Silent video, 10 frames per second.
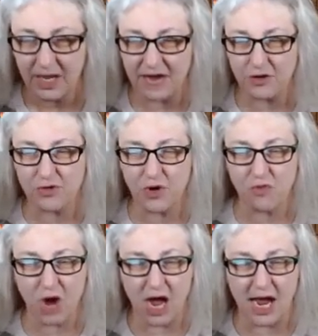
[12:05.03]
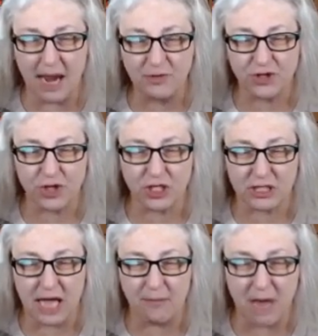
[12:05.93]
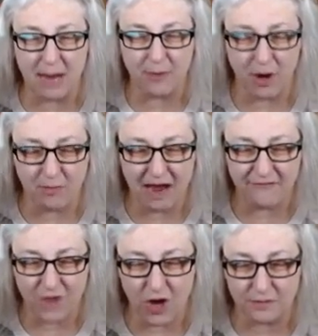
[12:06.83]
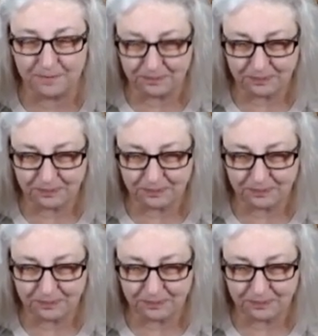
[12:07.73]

I don't know why. I'm sure it's not my my fault.